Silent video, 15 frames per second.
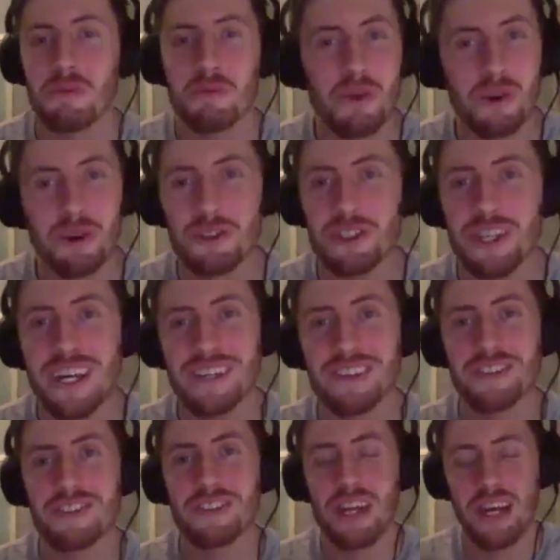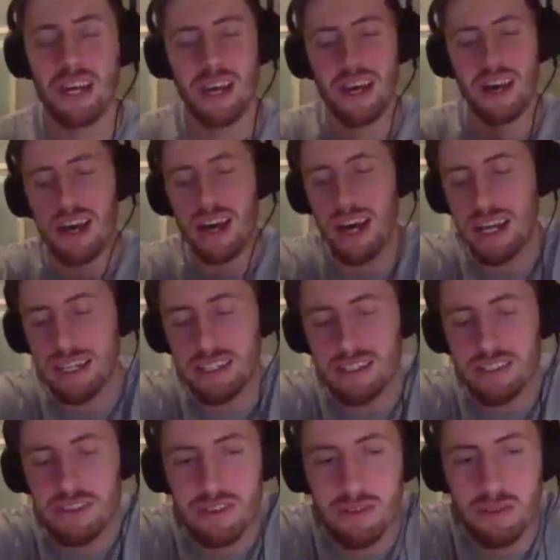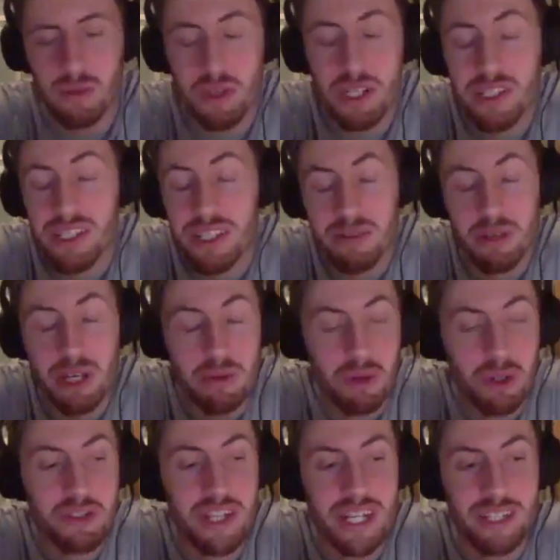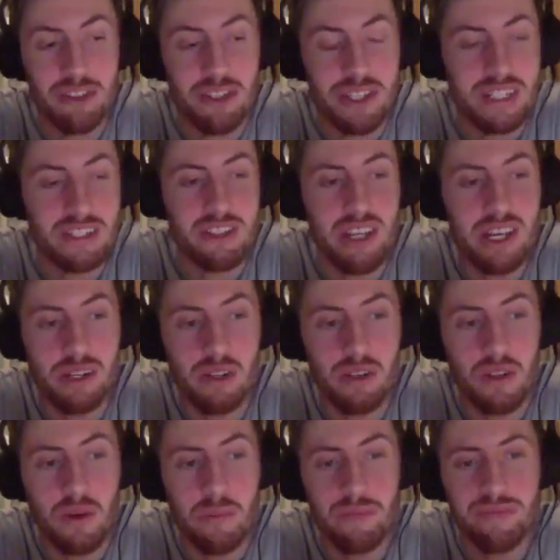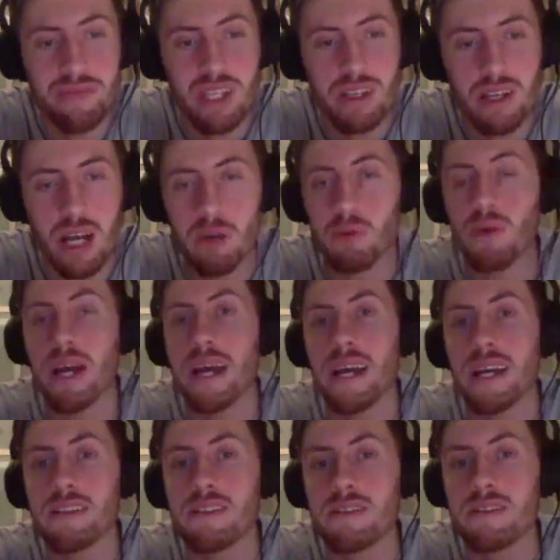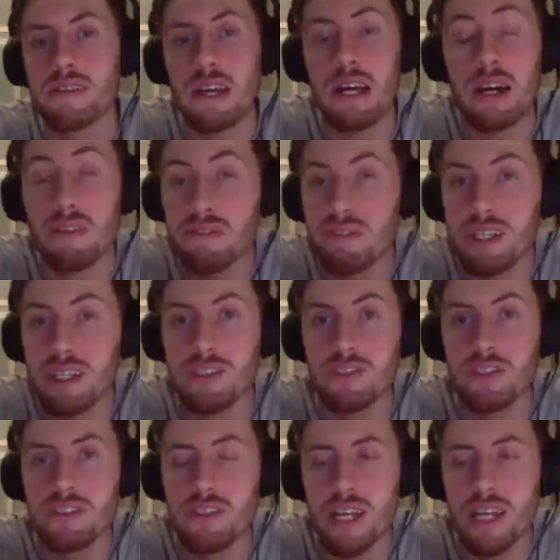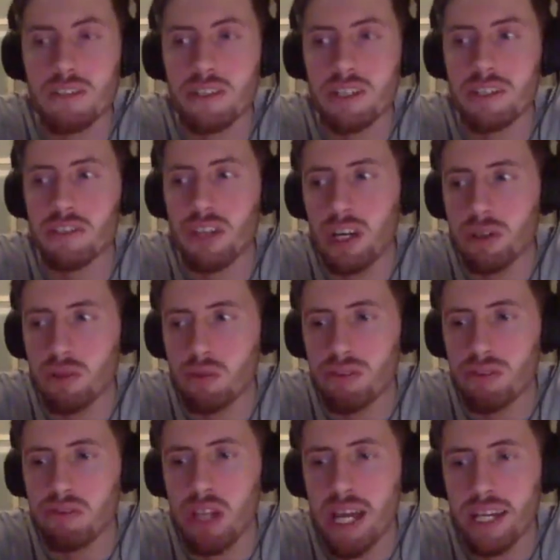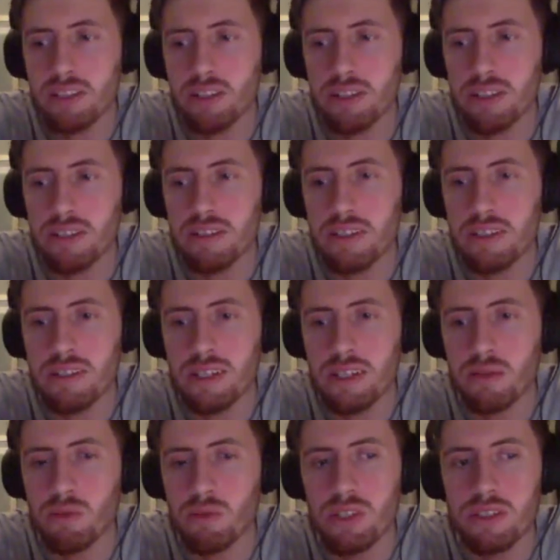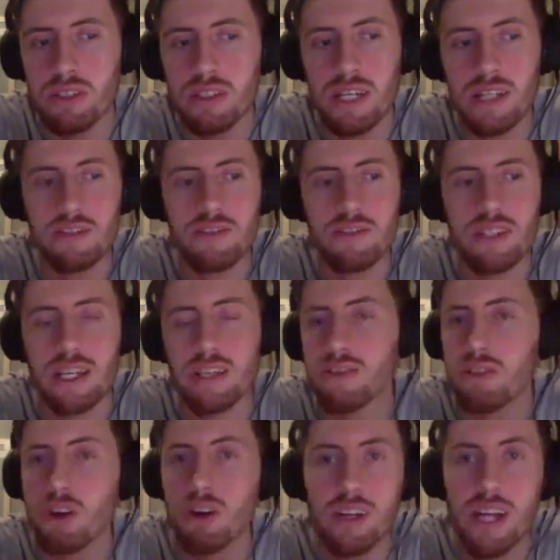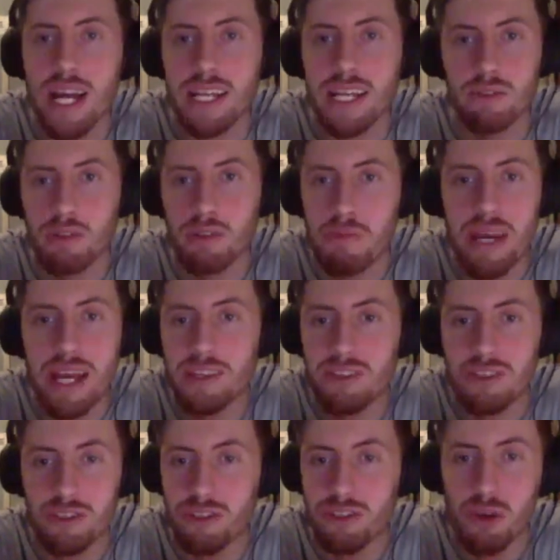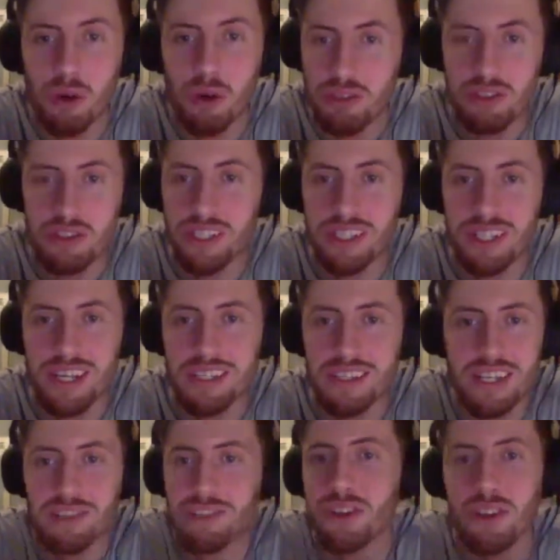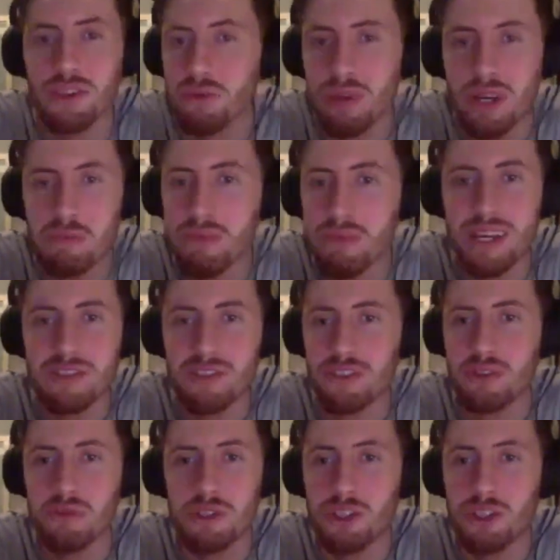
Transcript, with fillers: and more sales. And yeah. really, it, it wasn't actually until I read uh, Fix This Next that I started to reflect on it, that, that really that's, that's not an accurate message at all. It's, That's not the it's, right message to be